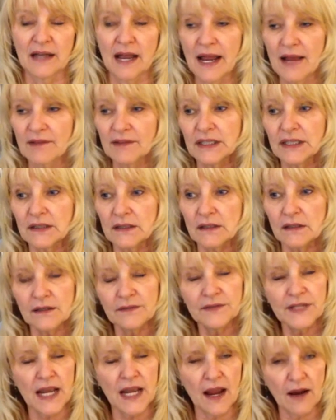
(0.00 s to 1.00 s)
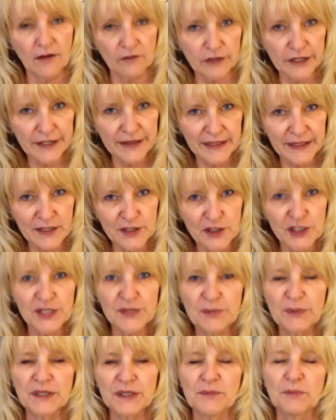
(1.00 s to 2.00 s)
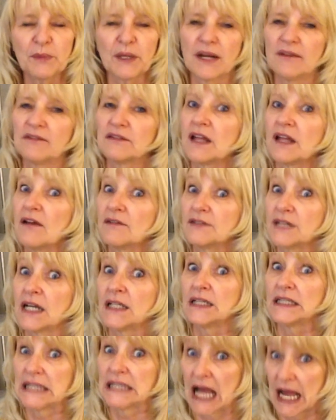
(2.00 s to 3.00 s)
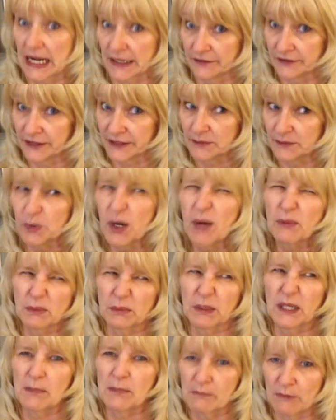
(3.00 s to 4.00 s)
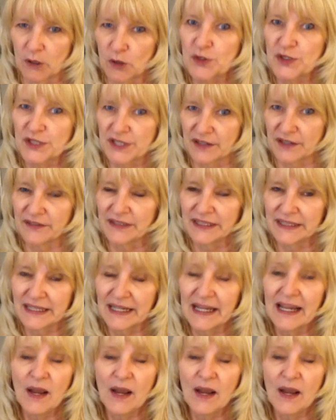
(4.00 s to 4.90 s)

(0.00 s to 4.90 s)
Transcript: I haven't loved everything she's written, but I've loved a lot of it, probably most of it.